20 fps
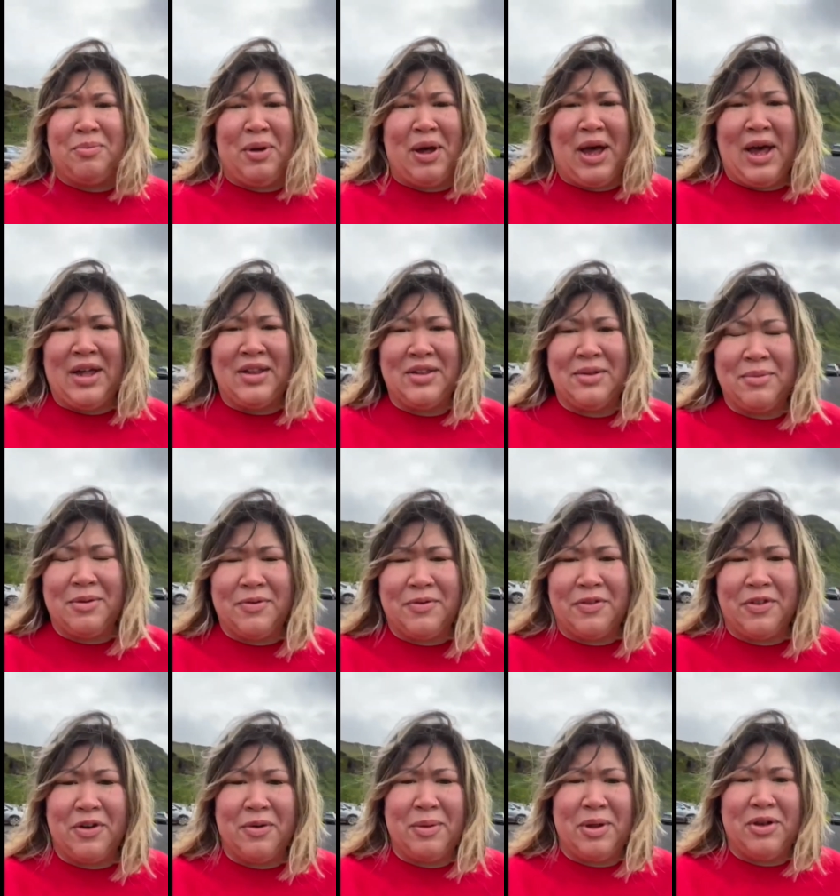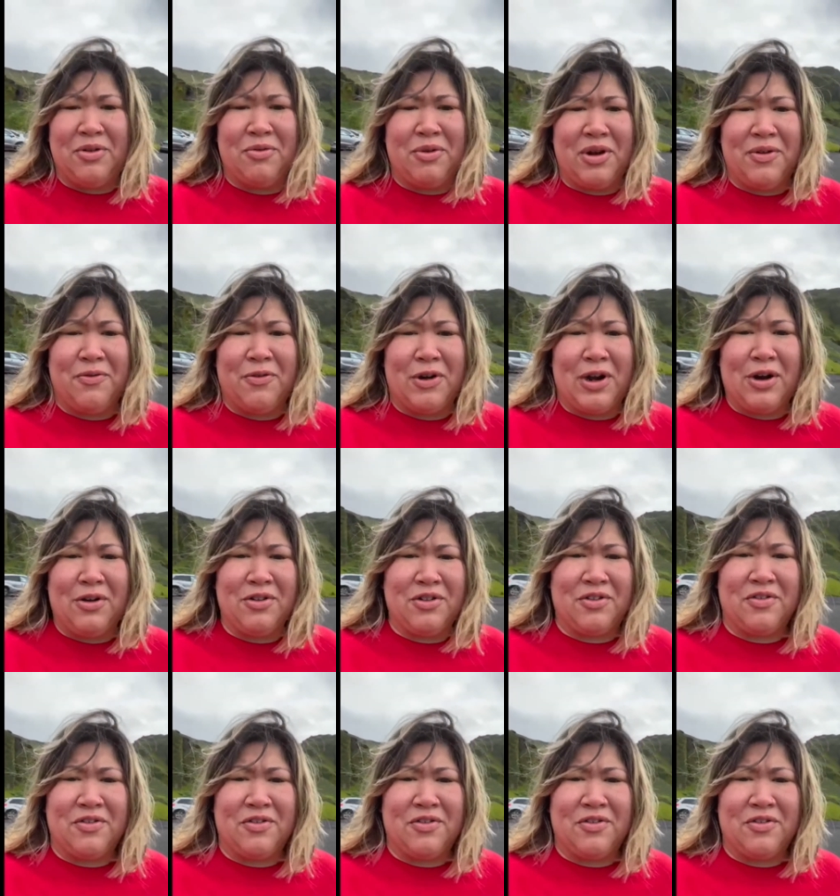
possible for there to be 24 hours of